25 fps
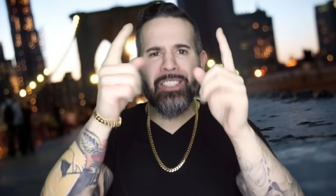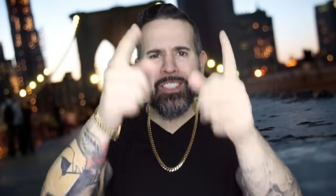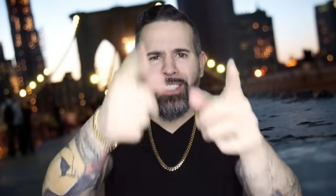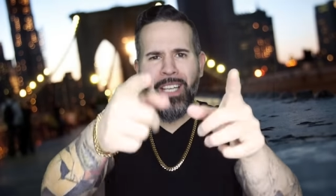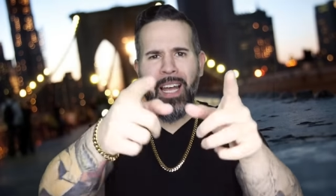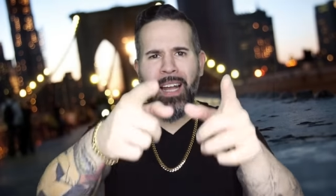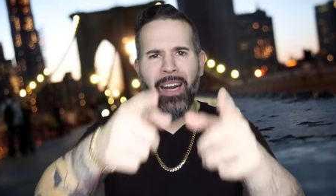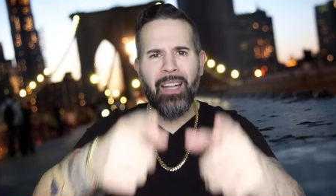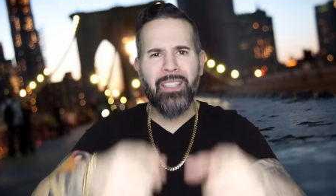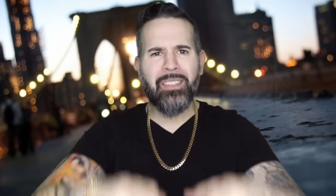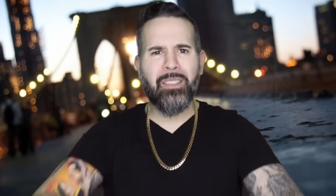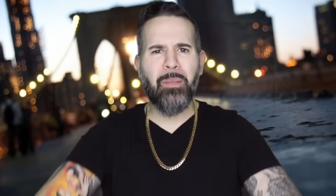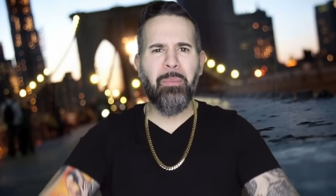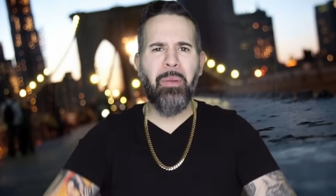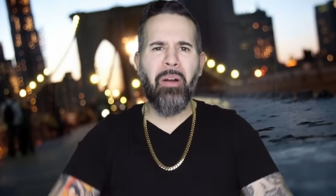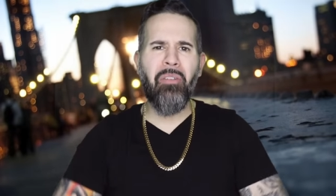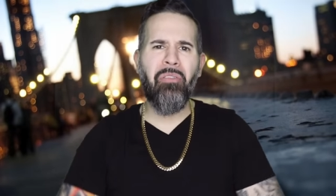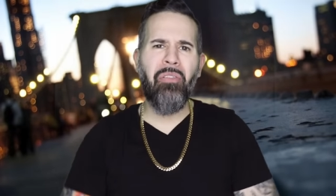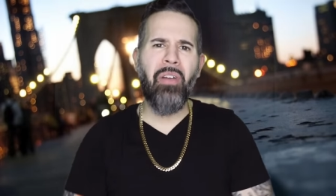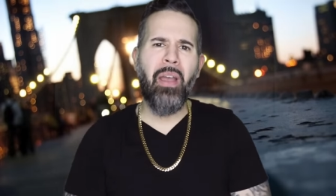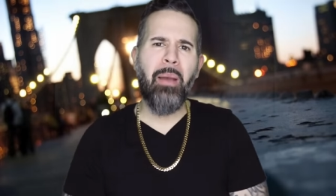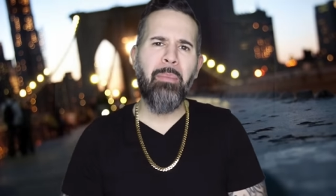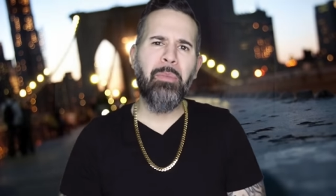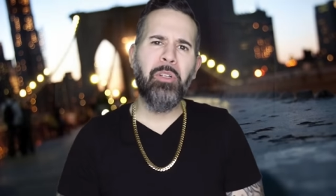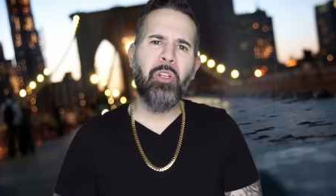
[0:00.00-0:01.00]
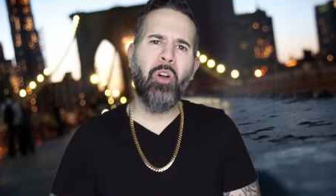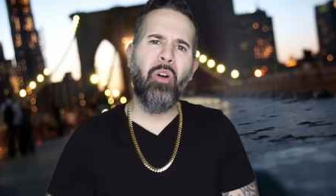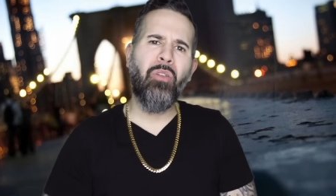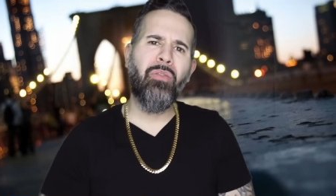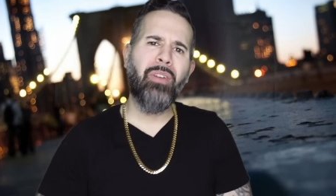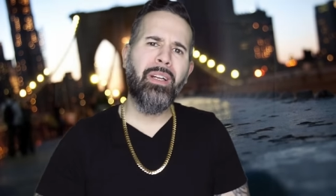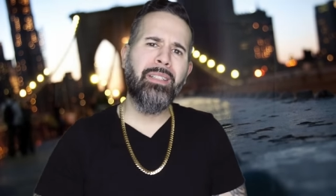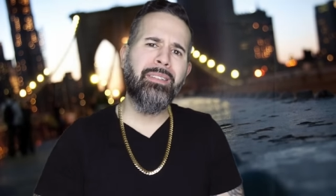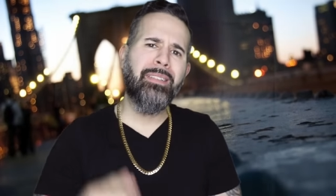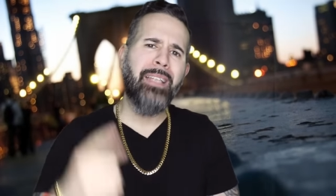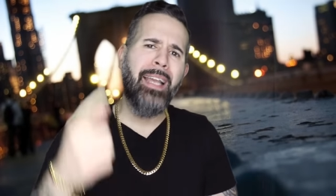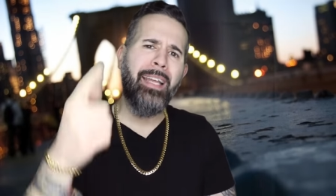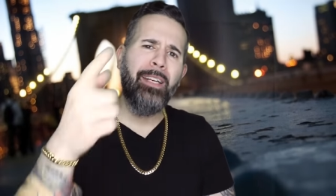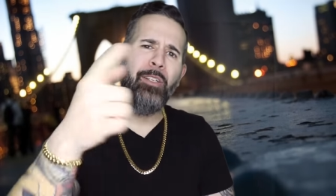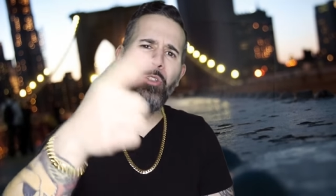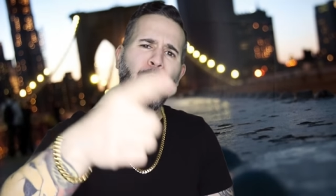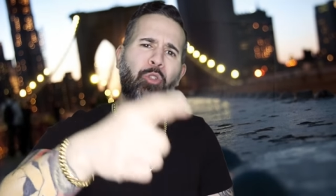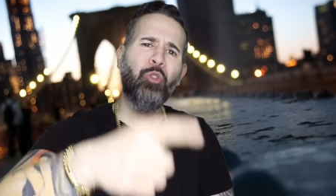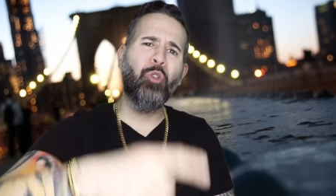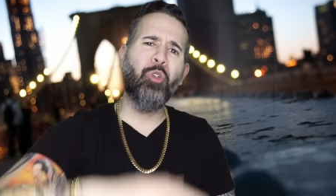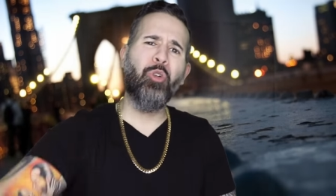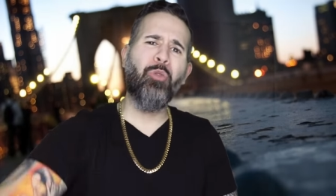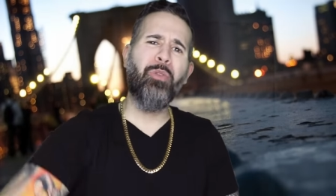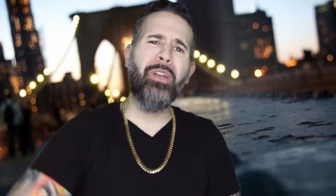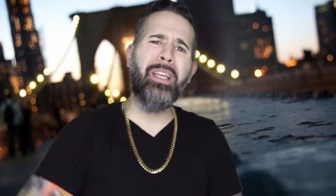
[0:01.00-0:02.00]
Shout out to my family over at Daniel
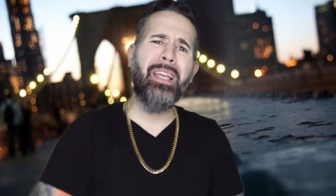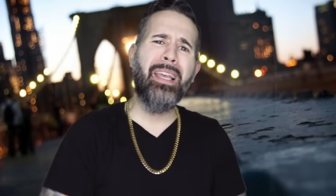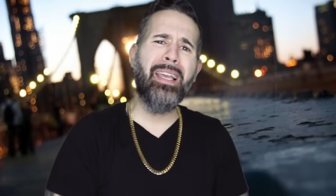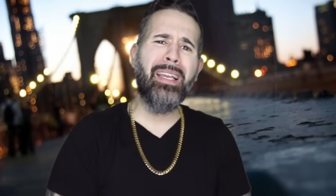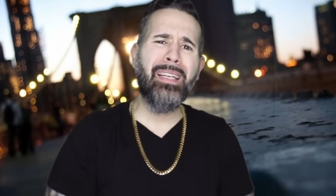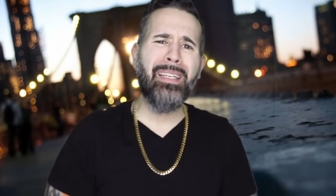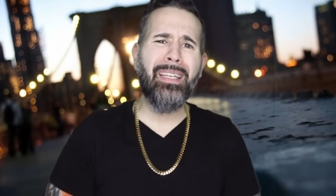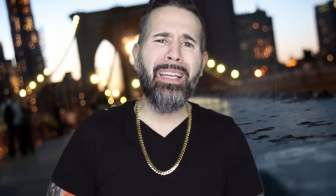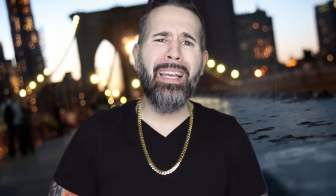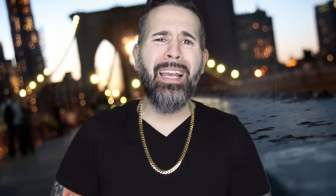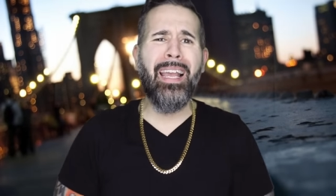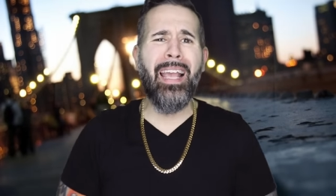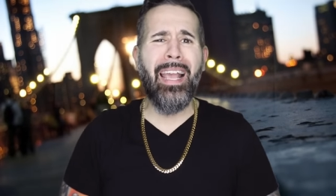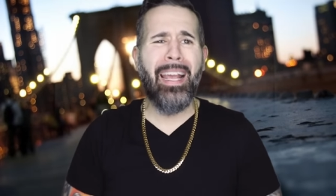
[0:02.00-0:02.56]
Jewelry Incorporated.